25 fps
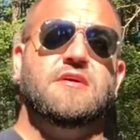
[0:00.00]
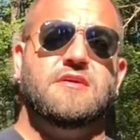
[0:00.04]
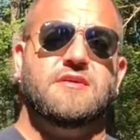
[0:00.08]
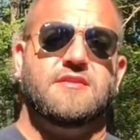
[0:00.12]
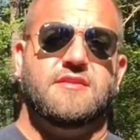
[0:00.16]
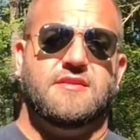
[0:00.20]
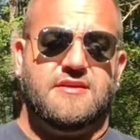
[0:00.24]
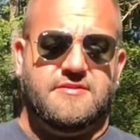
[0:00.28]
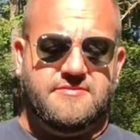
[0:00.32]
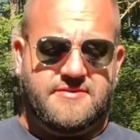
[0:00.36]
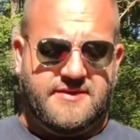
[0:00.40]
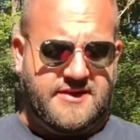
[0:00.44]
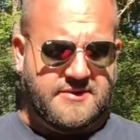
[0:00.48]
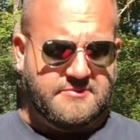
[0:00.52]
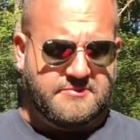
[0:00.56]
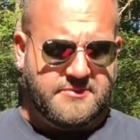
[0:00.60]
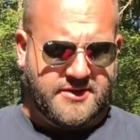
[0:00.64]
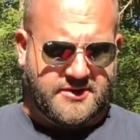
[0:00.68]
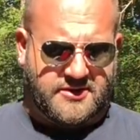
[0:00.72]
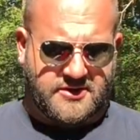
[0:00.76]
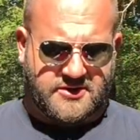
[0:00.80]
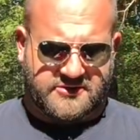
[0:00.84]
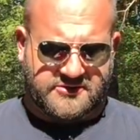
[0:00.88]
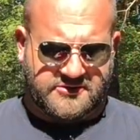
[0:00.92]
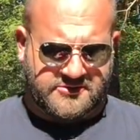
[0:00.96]
that I've had in my
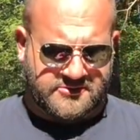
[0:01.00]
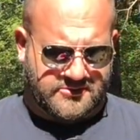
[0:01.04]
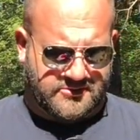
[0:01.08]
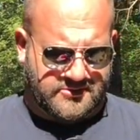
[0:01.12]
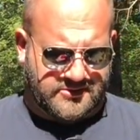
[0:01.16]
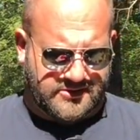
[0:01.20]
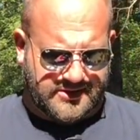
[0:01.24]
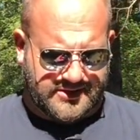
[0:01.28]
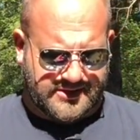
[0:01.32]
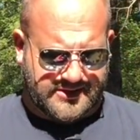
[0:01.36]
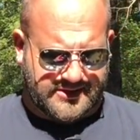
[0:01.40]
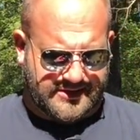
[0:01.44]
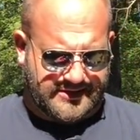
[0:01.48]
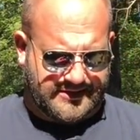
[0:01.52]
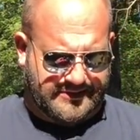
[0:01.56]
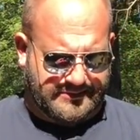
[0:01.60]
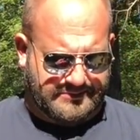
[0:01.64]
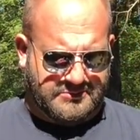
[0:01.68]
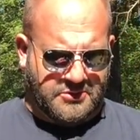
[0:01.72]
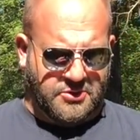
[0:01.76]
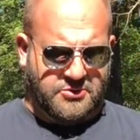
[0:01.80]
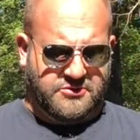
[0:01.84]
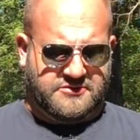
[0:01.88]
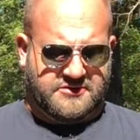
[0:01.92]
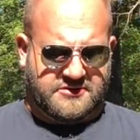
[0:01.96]
arsenal
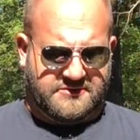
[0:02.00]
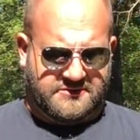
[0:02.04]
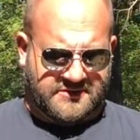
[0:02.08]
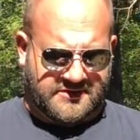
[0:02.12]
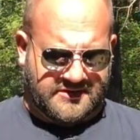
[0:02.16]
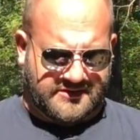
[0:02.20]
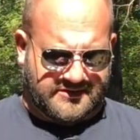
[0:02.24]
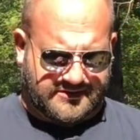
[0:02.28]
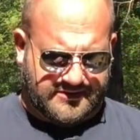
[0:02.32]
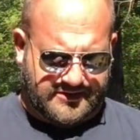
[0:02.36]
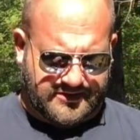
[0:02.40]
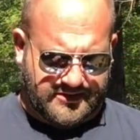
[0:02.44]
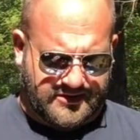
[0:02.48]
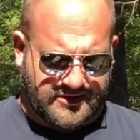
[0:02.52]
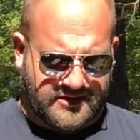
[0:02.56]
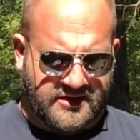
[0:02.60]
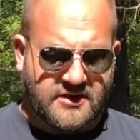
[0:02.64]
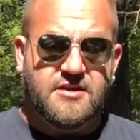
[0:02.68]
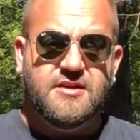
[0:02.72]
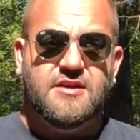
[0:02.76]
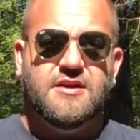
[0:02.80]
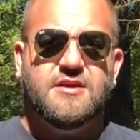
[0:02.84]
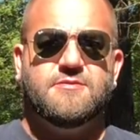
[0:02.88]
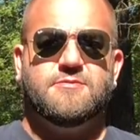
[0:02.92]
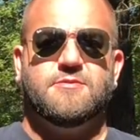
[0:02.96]
most of this year
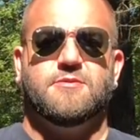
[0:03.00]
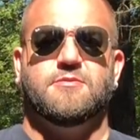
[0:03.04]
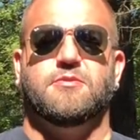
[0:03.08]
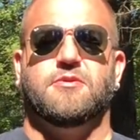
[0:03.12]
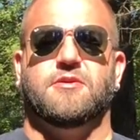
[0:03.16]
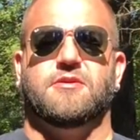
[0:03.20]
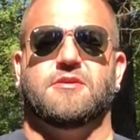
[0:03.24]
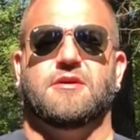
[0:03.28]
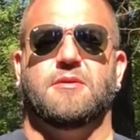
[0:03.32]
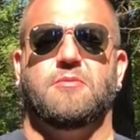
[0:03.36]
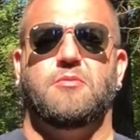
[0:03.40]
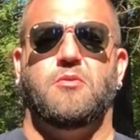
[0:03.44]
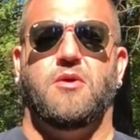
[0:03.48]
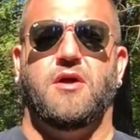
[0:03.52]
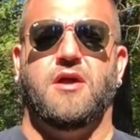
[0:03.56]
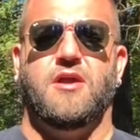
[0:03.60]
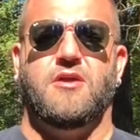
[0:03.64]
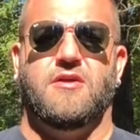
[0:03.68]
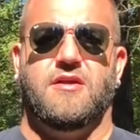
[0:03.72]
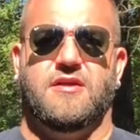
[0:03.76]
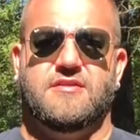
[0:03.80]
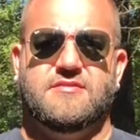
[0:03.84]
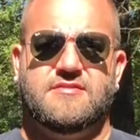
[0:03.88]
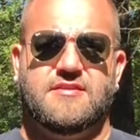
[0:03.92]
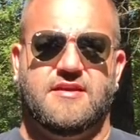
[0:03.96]
for putting up wire
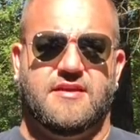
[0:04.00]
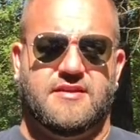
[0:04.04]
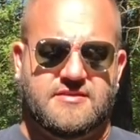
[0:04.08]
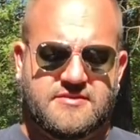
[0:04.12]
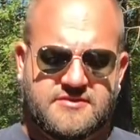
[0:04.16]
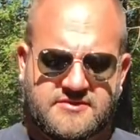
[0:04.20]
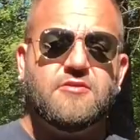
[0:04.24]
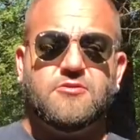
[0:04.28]
antennas.